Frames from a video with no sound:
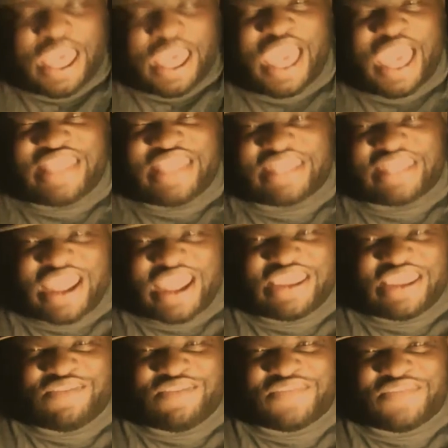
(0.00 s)
a thank
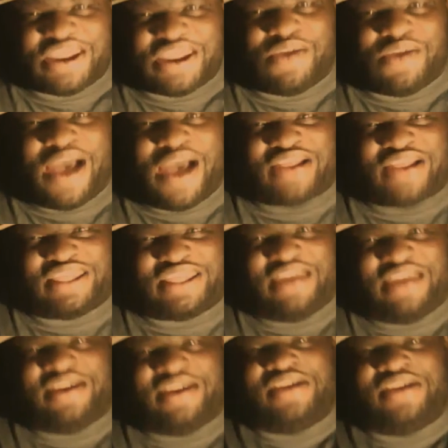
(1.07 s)
you video out there